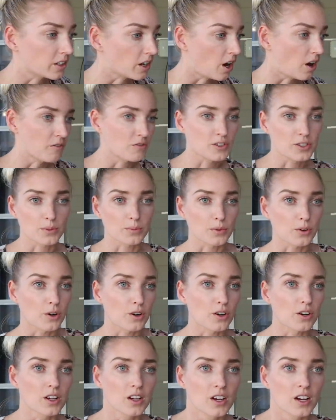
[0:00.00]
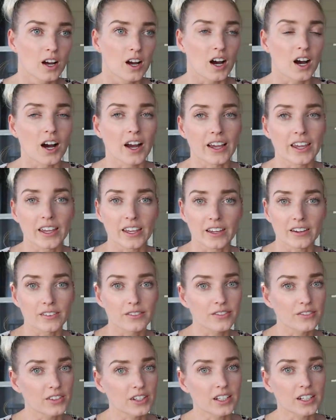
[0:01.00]
comfortable uh,
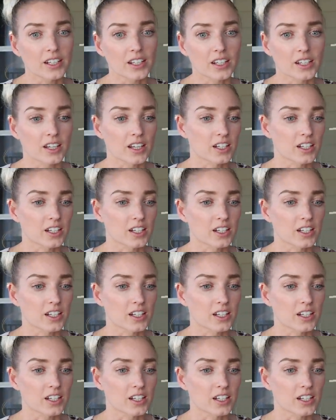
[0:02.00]
hand feeding